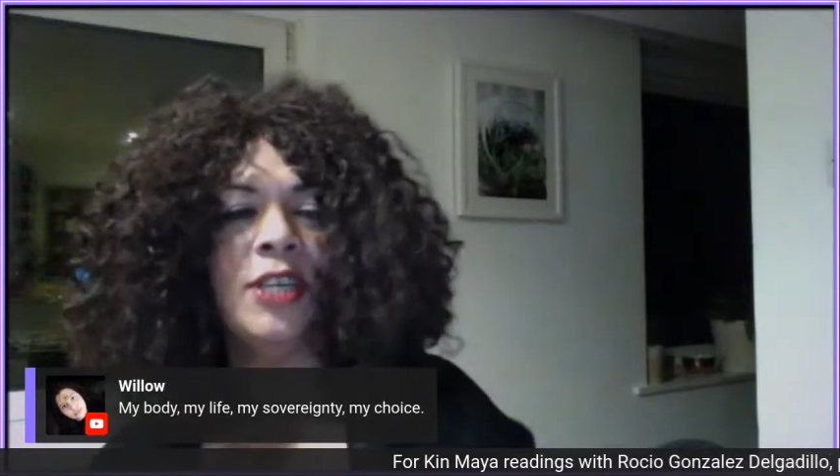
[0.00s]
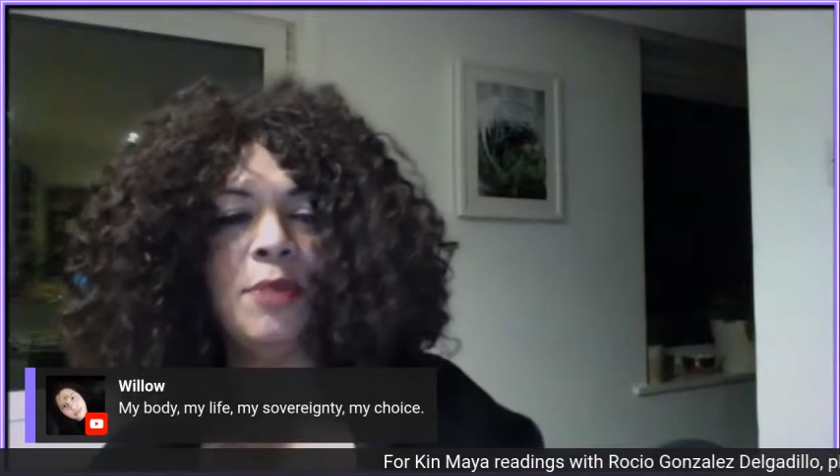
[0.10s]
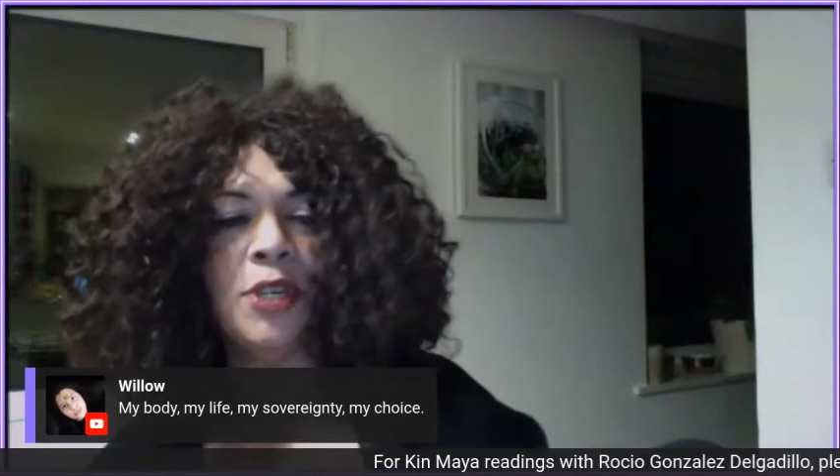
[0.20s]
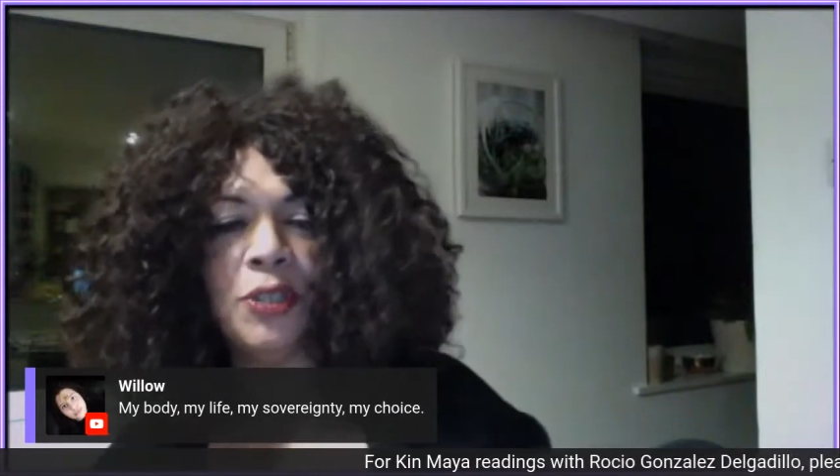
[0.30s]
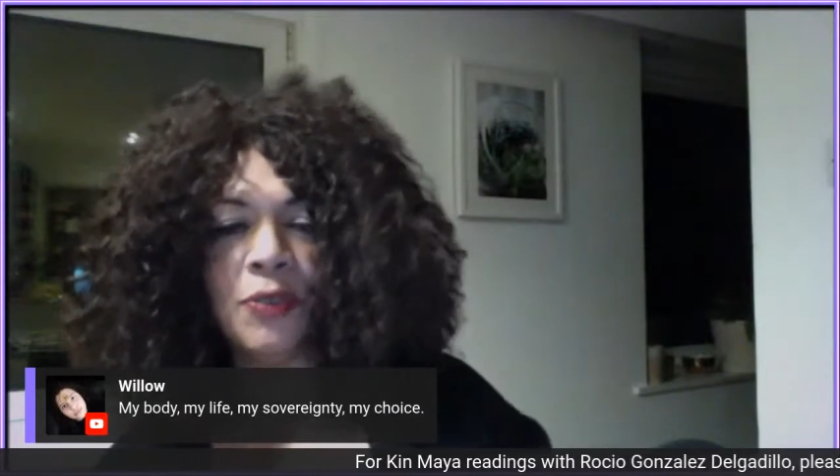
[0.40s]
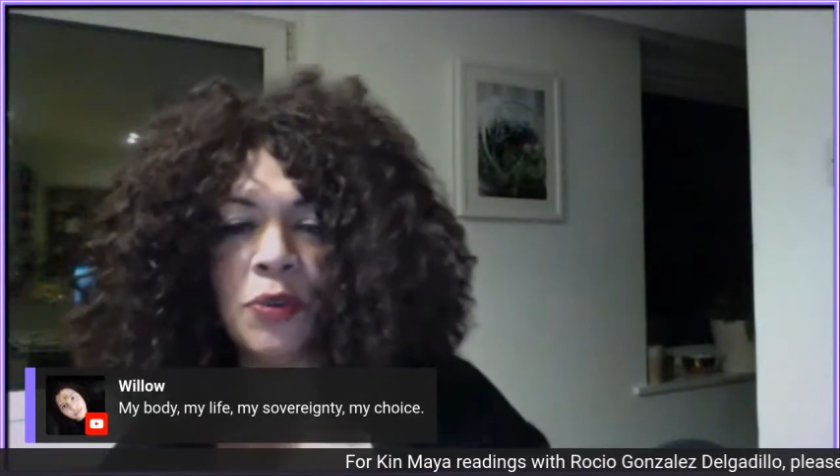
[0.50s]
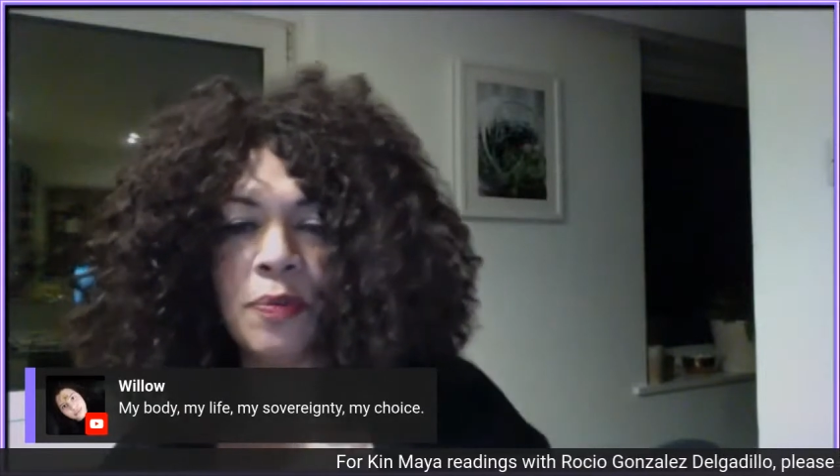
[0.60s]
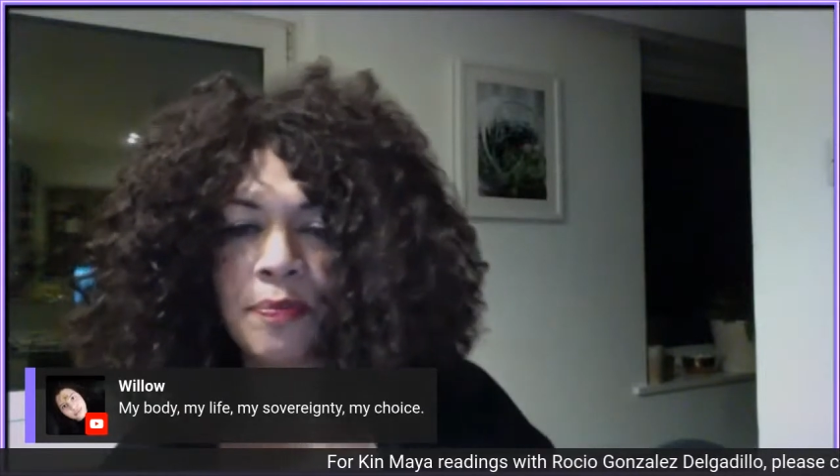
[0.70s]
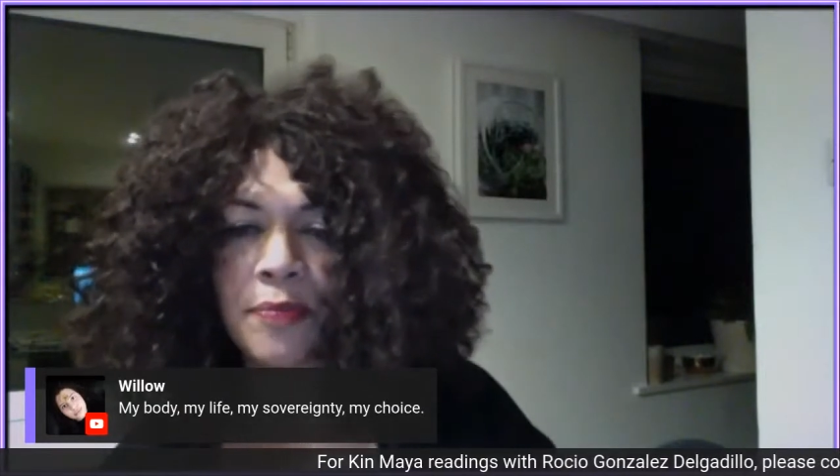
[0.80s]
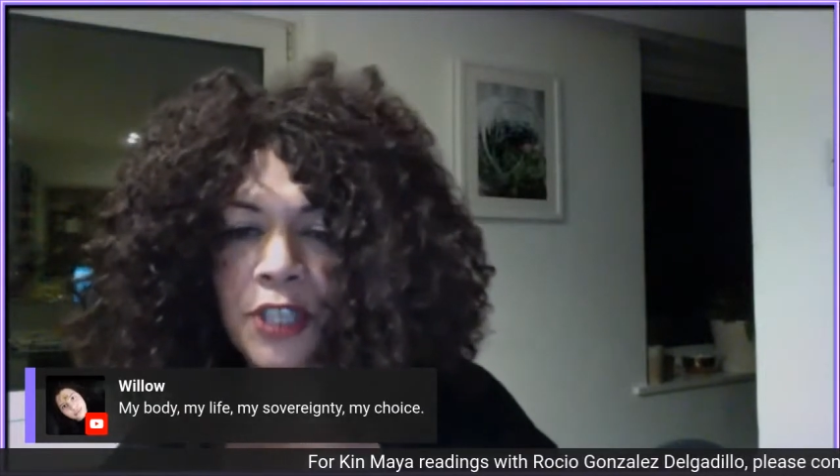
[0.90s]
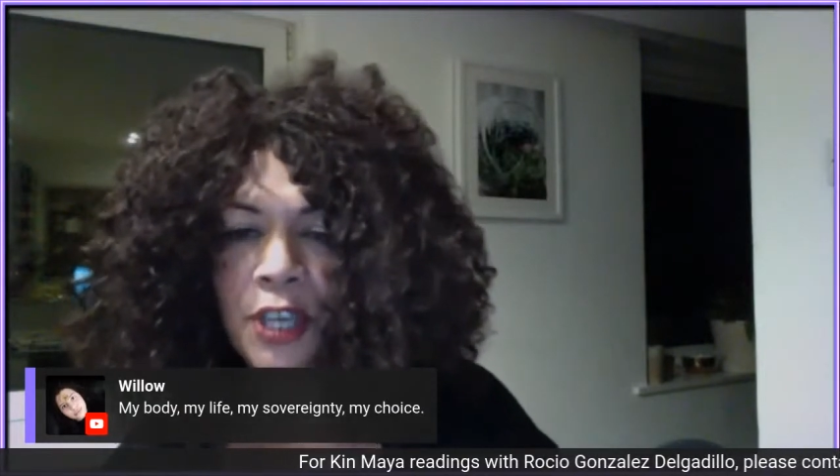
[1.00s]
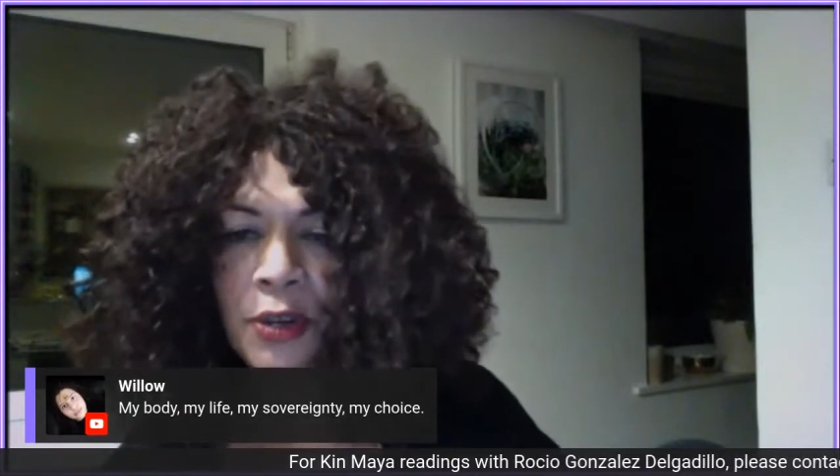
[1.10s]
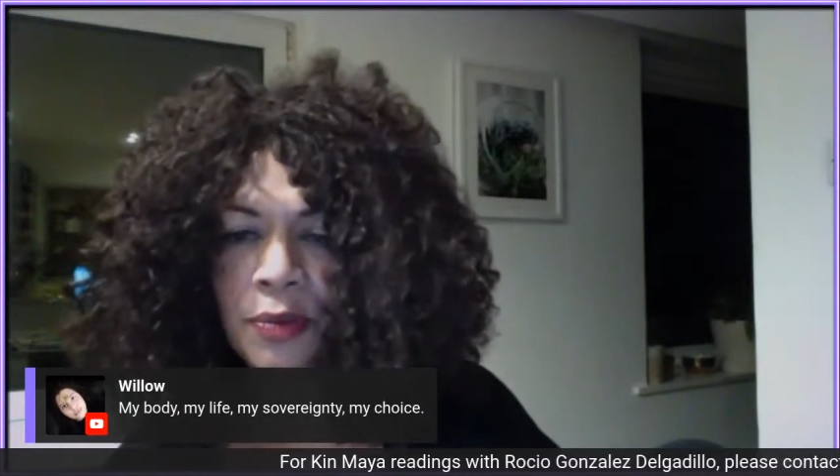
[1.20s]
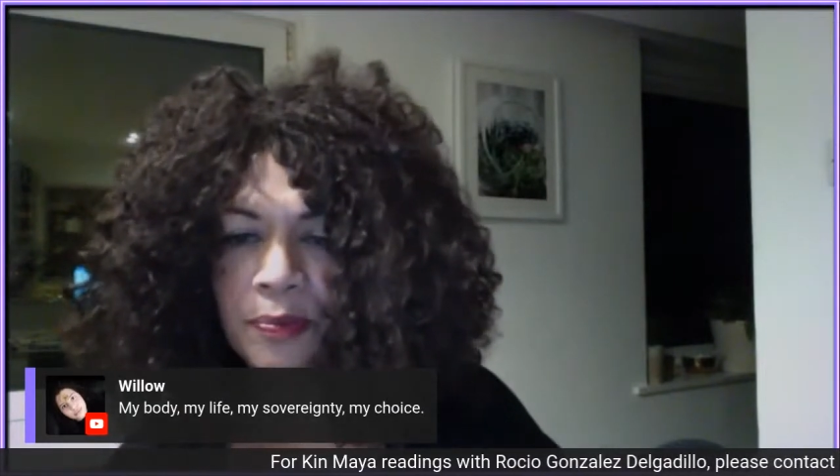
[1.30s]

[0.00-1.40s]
beautiful. So